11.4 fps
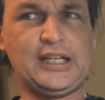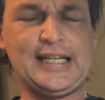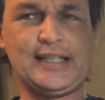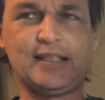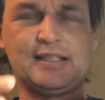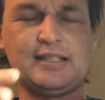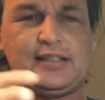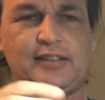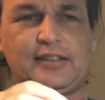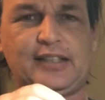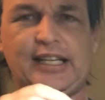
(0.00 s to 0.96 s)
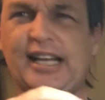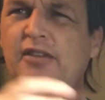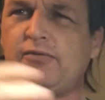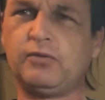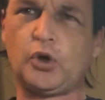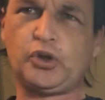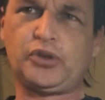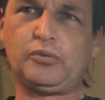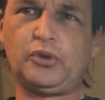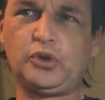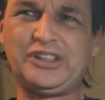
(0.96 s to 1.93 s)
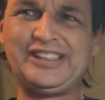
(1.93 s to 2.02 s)
it's like a
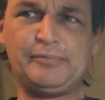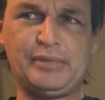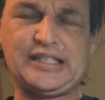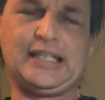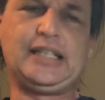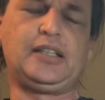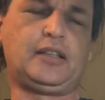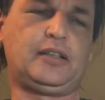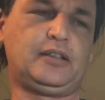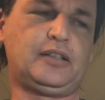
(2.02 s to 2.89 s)
virtual limiting